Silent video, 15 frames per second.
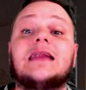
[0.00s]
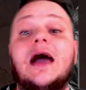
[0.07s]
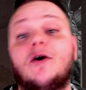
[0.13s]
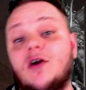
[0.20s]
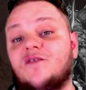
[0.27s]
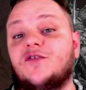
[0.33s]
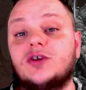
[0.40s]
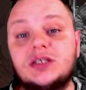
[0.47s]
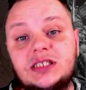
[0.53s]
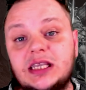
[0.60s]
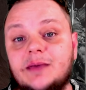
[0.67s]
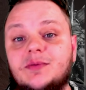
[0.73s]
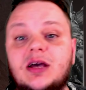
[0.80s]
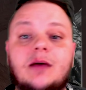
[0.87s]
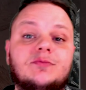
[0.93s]
our first
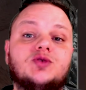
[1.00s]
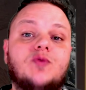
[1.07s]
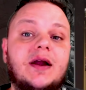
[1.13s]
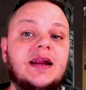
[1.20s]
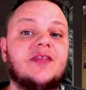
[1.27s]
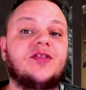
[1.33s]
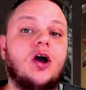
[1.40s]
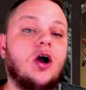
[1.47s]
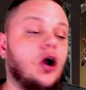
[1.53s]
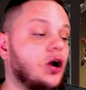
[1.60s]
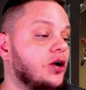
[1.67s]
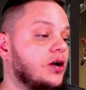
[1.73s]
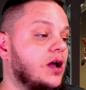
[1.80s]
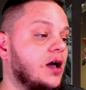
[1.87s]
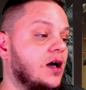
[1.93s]
tip comes right at the
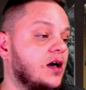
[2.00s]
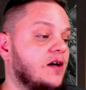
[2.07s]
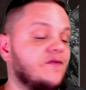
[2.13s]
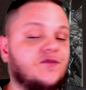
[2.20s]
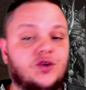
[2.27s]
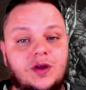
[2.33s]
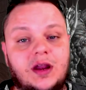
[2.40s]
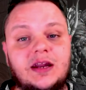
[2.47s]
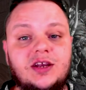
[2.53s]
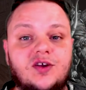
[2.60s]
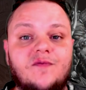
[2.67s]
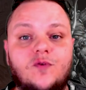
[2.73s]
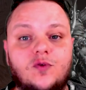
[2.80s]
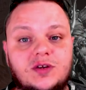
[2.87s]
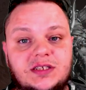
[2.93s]
heart of creating your
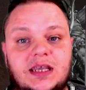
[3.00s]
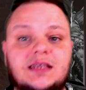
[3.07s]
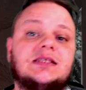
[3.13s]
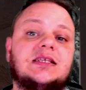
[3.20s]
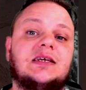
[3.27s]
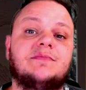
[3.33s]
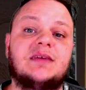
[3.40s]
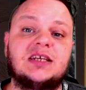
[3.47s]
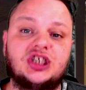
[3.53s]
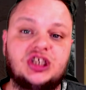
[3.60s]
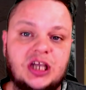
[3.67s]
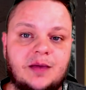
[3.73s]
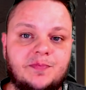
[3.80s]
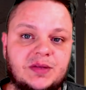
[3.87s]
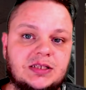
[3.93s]
Vortex team in
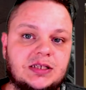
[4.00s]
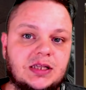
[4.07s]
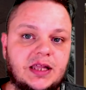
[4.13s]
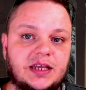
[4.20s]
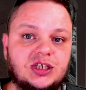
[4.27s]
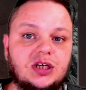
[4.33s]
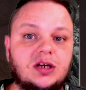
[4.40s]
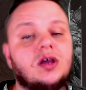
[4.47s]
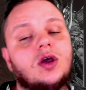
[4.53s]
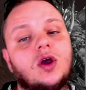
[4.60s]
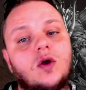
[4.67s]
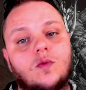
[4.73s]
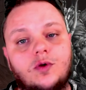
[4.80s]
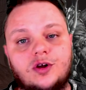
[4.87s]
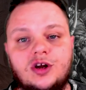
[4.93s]
champion selection.
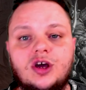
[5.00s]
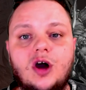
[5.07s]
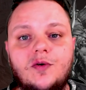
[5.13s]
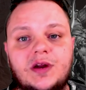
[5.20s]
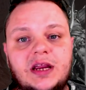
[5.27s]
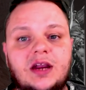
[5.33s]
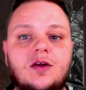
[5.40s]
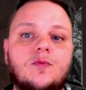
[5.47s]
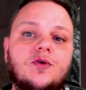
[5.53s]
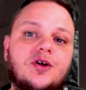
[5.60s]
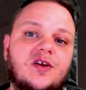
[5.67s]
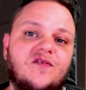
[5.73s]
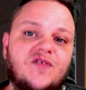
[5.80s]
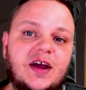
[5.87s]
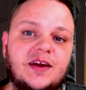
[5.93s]
We're going to go in here and we're going
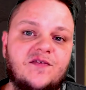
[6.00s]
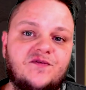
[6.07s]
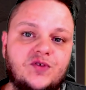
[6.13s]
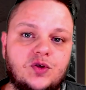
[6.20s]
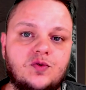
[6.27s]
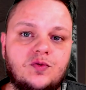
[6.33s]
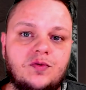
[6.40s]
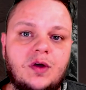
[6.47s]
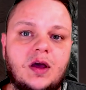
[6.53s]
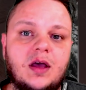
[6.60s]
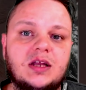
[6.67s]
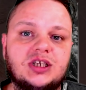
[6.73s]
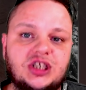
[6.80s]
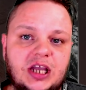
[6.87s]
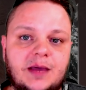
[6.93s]
to find a few
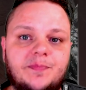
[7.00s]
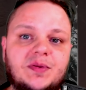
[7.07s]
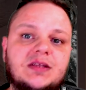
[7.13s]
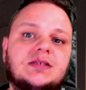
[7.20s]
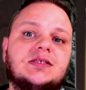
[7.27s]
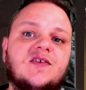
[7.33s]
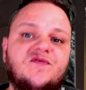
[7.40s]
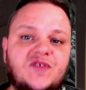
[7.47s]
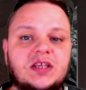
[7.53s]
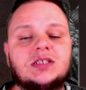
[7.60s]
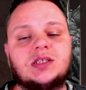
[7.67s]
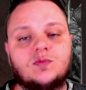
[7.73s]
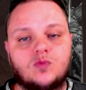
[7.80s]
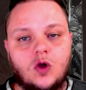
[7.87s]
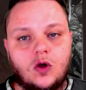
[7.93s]
champions to fit
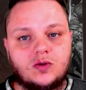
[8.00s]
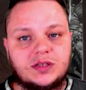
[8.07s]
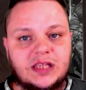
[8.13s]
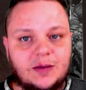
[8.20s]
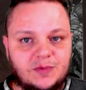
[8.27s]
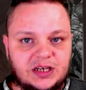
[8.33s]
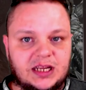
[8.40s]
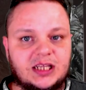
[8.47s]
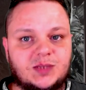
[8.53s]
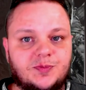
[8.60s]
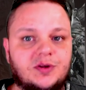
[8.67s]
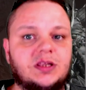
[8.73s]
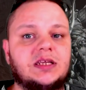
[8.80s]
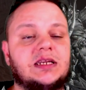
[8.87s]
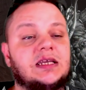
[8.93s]
some roles that we
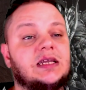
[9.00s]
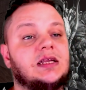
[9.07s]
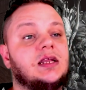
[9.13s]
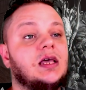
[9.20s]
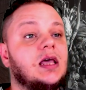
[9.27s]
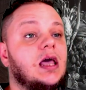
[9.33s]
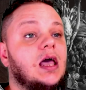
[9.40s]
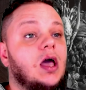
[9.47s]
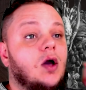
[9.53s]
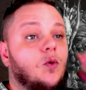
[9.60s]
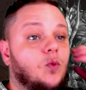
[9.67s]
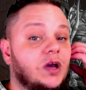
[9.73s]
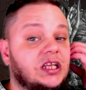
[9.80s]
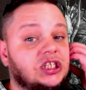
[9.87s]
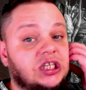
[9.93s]
desperately need,
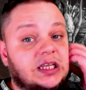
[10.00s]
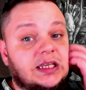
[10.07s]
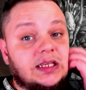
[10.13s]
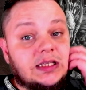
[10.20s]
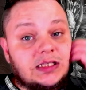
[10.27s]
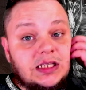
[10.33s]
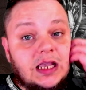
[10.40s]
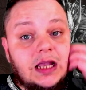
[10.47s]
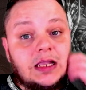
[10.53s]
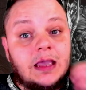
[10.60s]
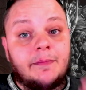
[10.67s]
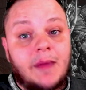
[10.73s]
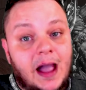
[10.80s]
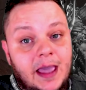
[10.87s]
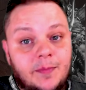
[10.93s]
which is, in
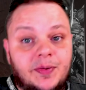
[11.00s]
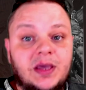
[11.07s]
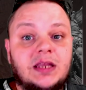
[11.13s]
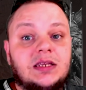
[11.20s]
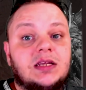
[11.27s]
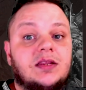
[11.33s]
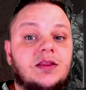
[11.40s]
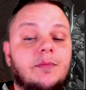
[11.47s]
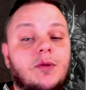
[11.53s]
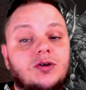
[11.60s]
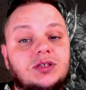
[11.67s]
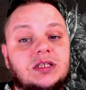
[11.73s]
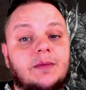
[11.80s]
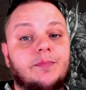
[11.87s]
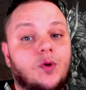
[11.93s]
my opinion, the
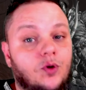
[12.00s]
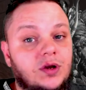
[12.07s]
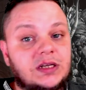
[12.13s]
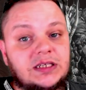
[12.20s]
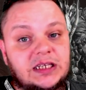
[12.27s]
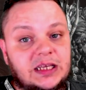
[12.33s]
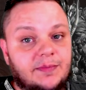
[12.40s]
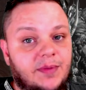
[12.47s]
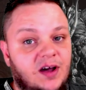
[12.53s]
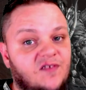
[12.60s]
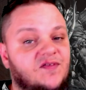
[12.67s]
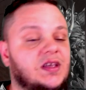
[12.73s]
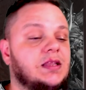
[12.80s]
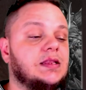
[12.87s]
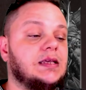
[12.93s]
most important debuff
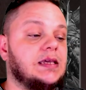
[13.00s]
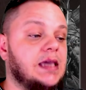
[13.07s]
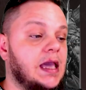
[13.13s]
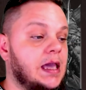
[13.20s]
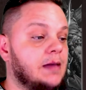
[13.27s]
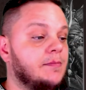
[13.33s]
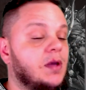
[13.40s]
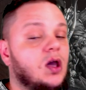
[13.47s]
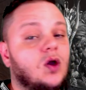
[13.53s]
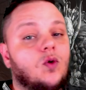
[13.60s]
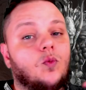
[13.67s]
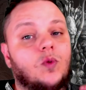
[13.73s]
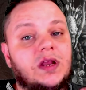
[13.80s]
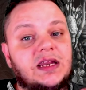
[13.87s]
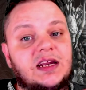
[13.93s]
in the game.
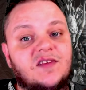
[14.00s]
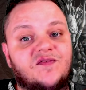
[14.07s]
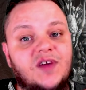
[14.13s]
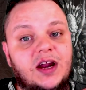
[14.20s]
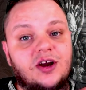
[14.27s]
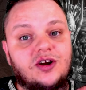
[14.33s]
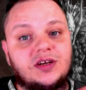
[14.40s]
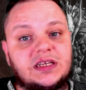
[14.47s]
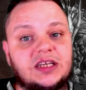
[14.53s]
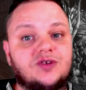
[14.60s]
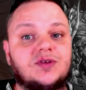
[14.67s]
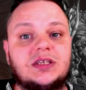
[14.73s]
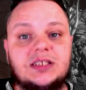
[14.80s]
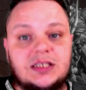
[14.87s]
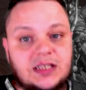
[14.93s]
We need to find our
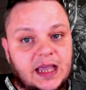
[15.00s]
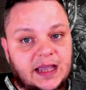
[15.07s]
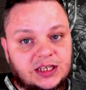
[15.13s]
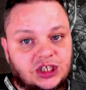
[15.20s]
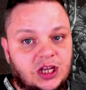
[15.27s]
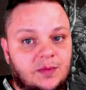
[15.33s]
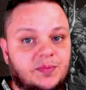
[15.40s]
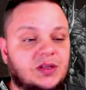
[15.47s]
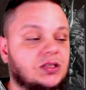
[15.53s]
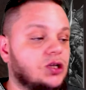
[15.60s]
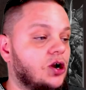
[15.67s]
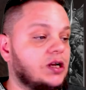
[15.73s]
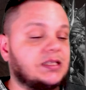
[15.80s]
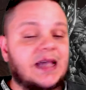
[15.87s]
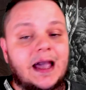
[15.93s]
decreased attack champions,
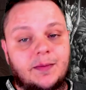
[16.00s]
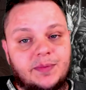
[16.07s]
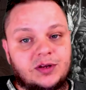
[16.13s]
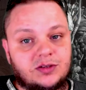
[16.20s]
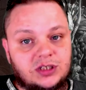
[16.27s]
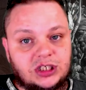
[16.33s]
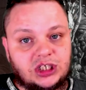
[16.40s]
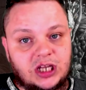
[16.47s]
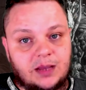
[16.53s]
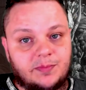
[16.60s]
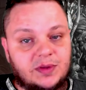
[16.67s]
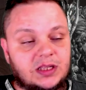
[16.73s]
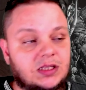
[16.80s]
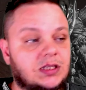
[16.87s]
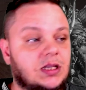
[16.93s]
our attack penalty champions.